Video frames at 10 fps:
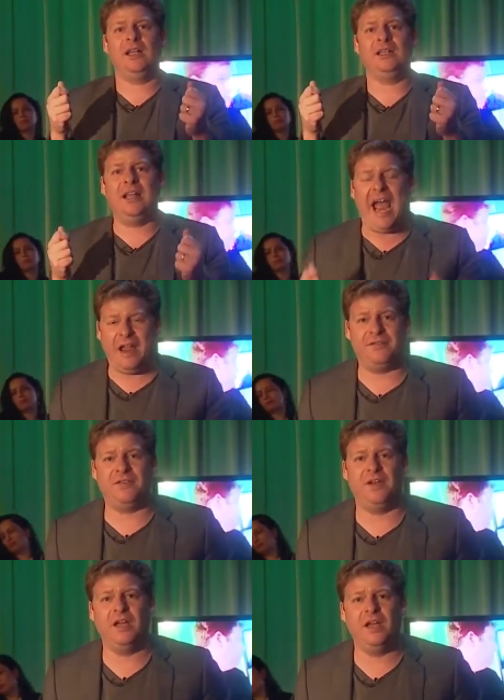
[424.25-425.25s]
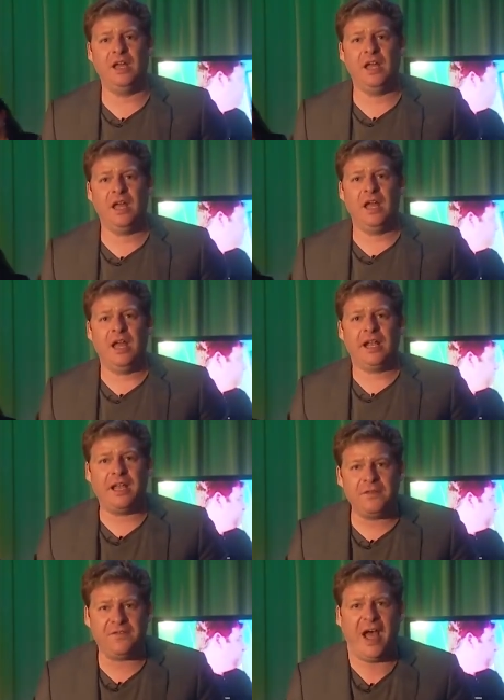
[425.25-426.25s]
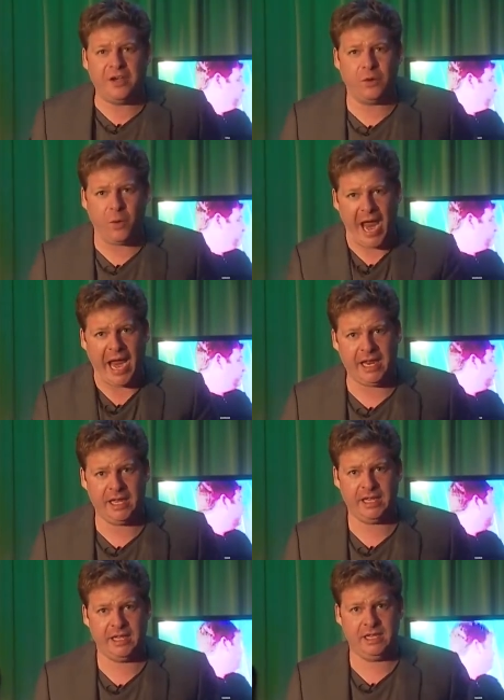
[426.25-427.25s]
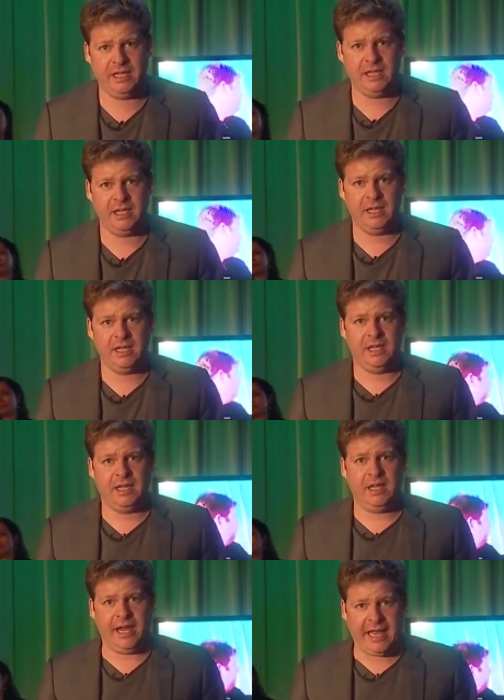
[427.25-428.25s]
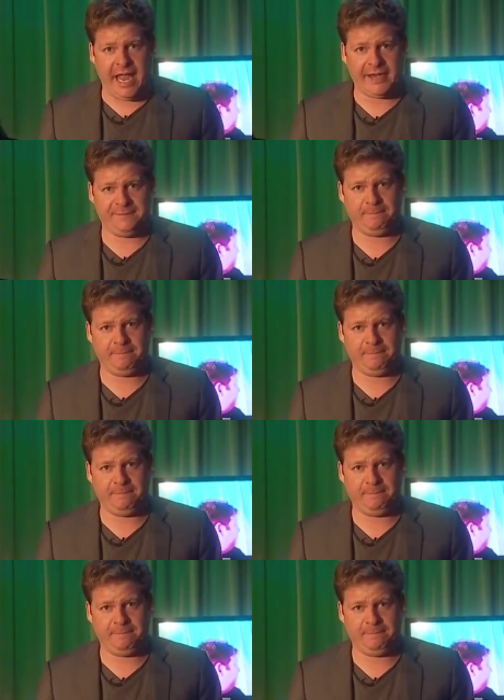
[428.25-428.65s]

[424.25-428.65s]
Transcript: life can find a way again.